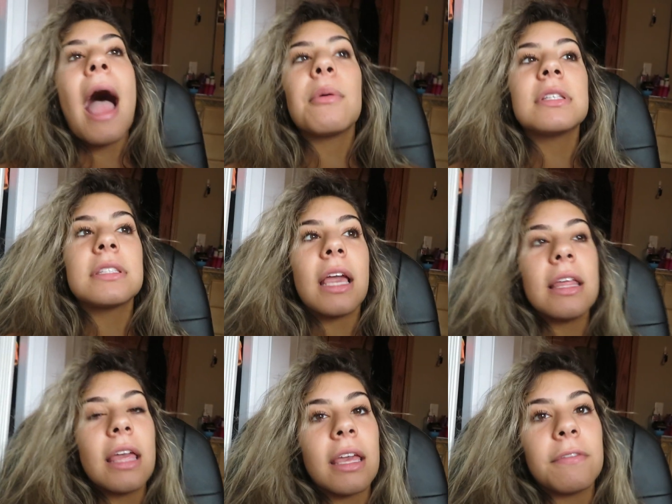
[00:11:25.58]
I would
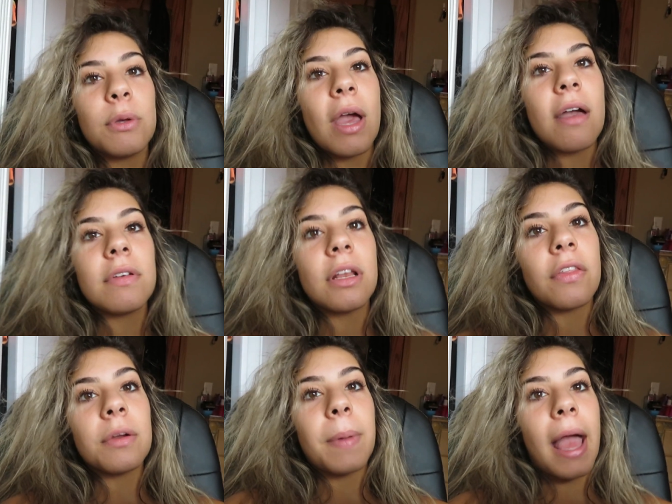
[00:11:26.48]
say, like, if you have
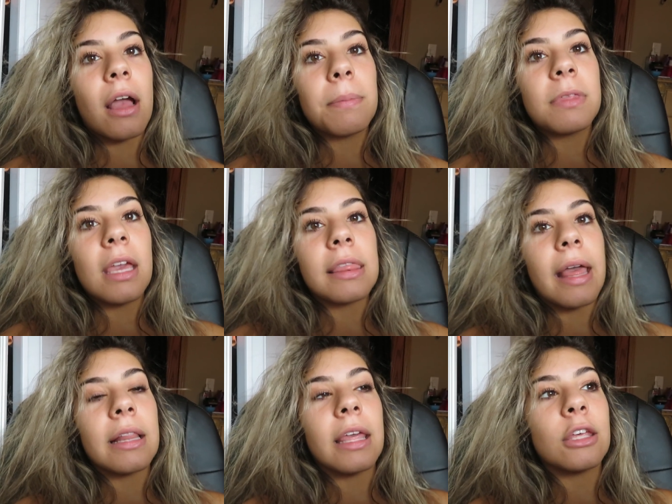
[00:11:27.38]
another backup thing
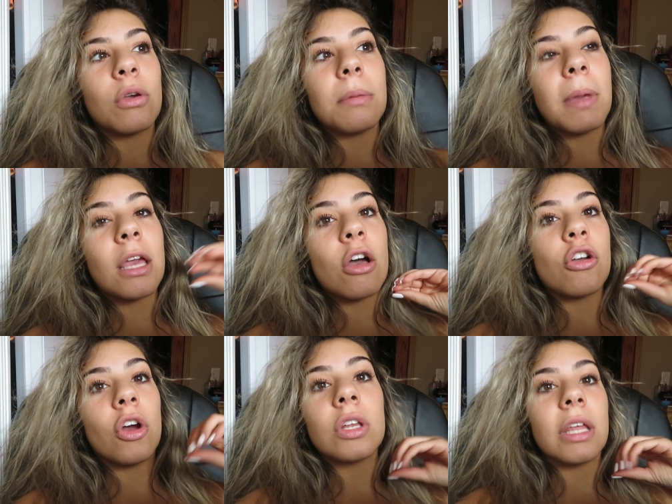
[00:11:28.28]
that, like, you can make a
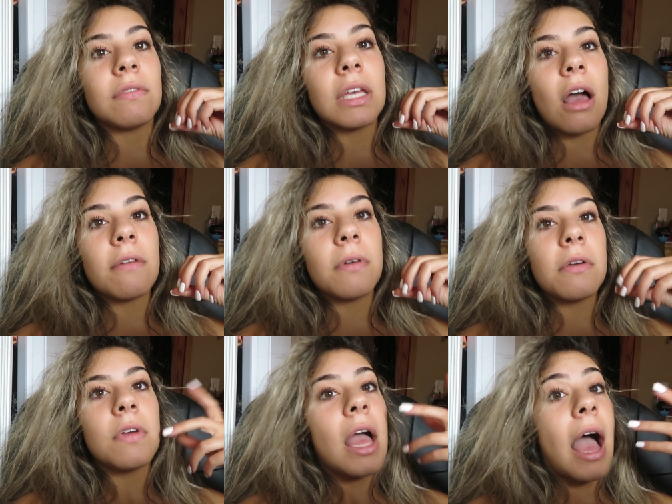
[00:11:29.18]
good living off
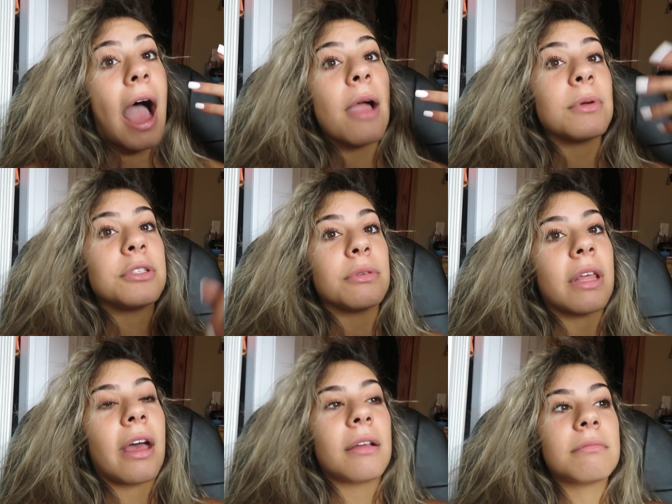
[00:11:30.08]
of, I would do
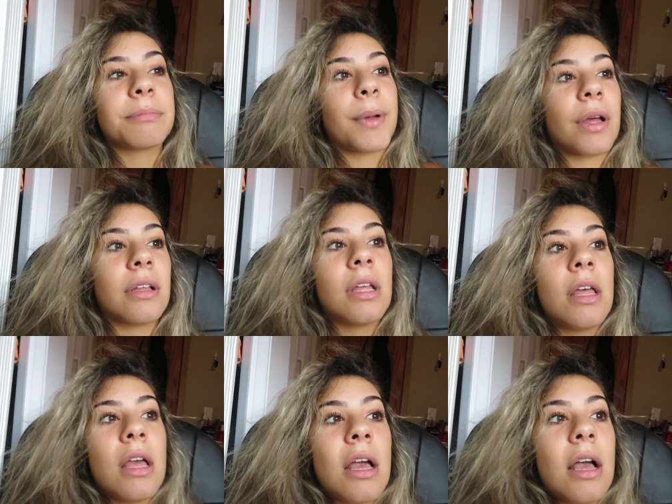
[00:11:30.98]
that. But
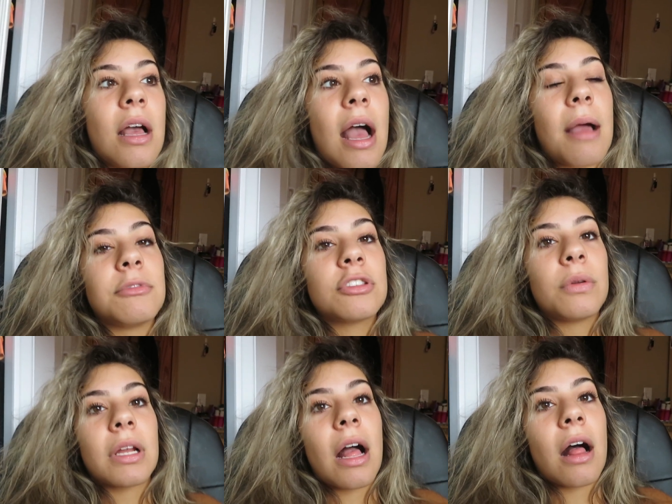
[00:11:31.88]
I'm just
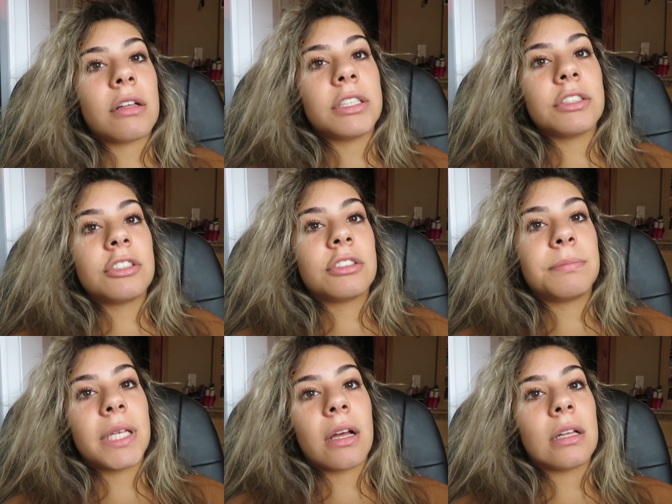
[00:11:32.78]
going to college
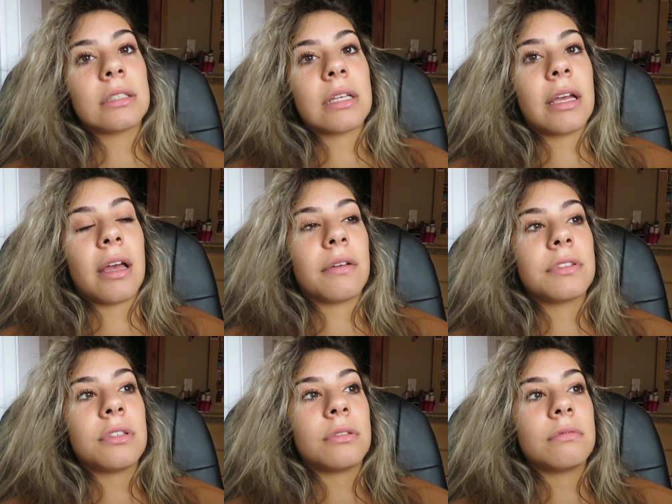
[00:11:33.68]
because I have
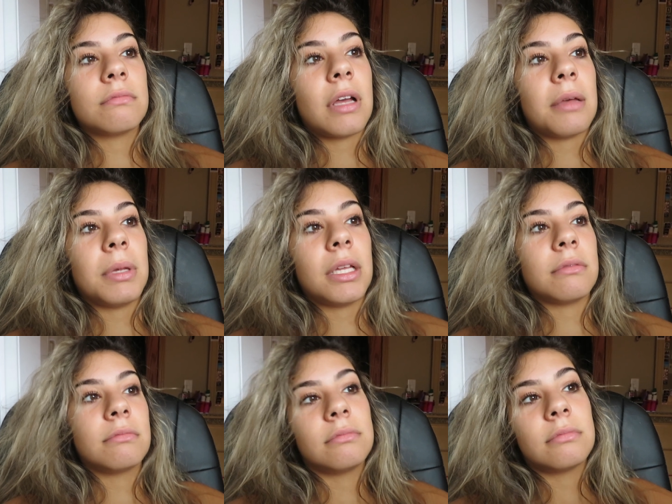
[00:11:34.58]
to. I
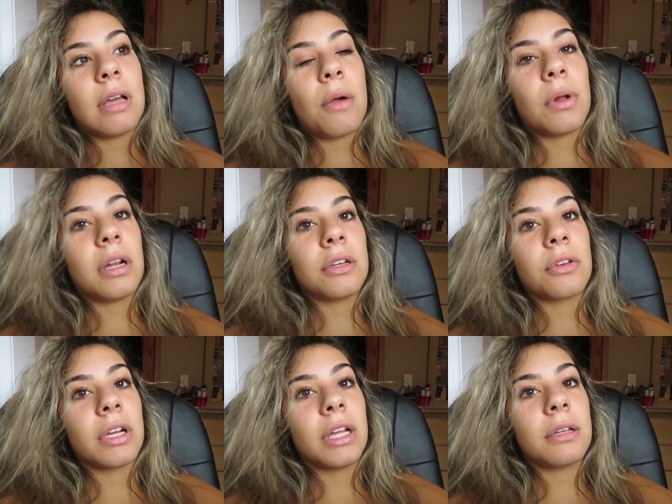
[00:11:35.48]
mean, I want a
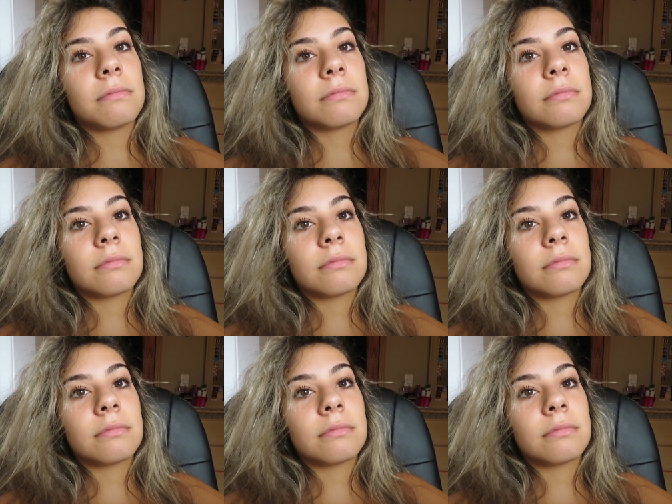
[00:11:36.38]
degree.